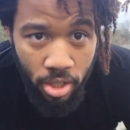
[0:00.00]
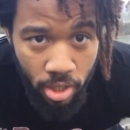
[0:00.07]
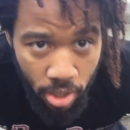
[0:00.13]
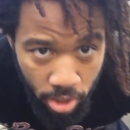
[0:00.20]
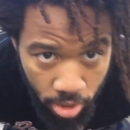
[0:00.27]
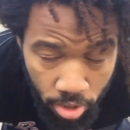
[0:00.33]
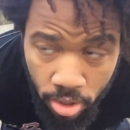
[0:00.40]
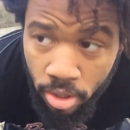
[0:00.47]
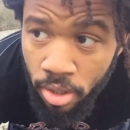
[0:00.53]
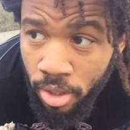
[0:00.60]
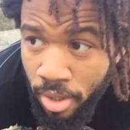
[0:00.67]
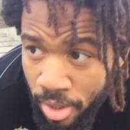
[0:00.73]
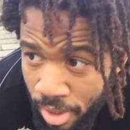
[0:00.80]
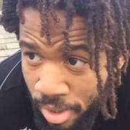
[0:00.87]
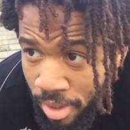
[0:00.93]
Okay.
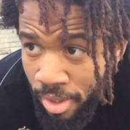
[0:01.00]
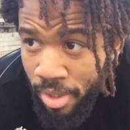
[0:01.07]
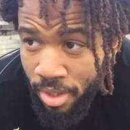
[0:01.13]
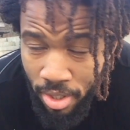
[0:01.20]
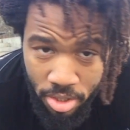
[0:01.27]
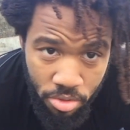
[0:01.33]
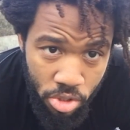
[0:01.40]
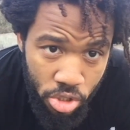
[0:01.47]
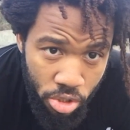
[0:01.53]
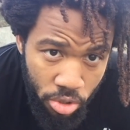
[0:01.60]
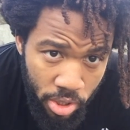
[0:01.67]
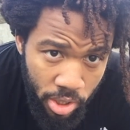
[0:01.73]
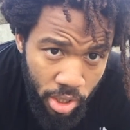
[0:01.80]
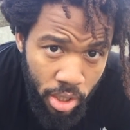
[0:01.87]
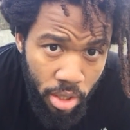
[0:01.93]
Thanks for
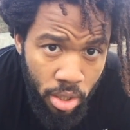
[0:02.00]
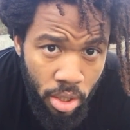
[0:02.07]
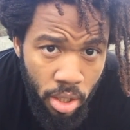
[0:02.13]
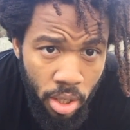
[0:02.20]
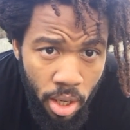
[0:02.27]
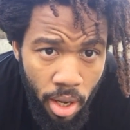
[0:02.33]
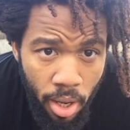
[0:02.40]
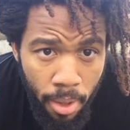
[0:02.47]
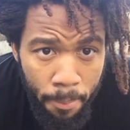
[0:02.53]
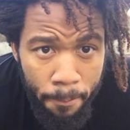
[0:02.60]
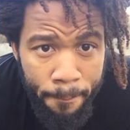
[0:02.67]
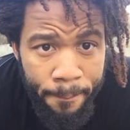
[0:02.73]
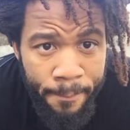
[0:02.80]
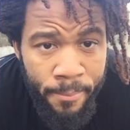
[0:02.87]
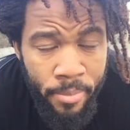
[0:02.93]
tuning in. Um,
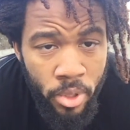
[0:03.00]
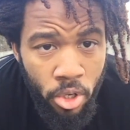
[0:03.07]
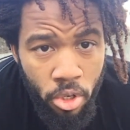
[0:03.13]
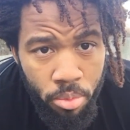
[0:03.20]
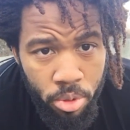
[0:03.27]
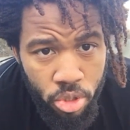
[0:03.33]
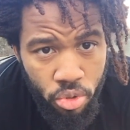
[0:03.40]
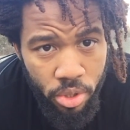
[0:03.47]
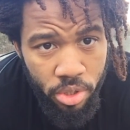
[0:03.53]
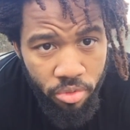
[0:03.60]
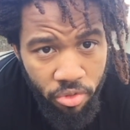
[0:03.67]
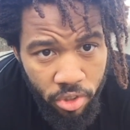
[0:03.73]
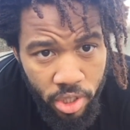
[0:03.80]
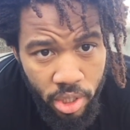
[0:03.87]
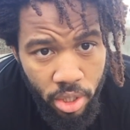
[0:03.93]
hope you enjoyed the
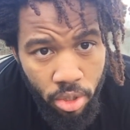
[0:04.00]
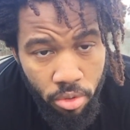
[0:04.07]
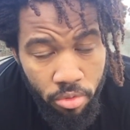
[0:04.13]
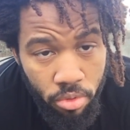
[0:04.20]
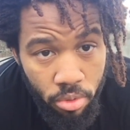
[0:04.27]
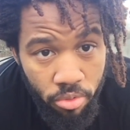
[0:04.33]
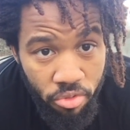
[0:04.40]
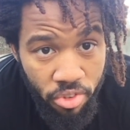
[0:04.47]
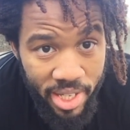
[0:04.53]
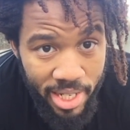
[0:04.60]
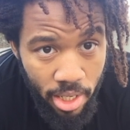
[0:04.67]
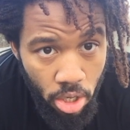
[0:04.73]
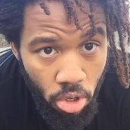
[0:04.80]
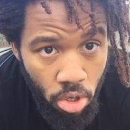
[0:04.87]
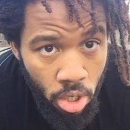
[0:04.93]
video.
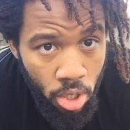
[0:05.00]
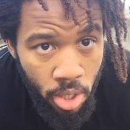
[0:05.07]
Video.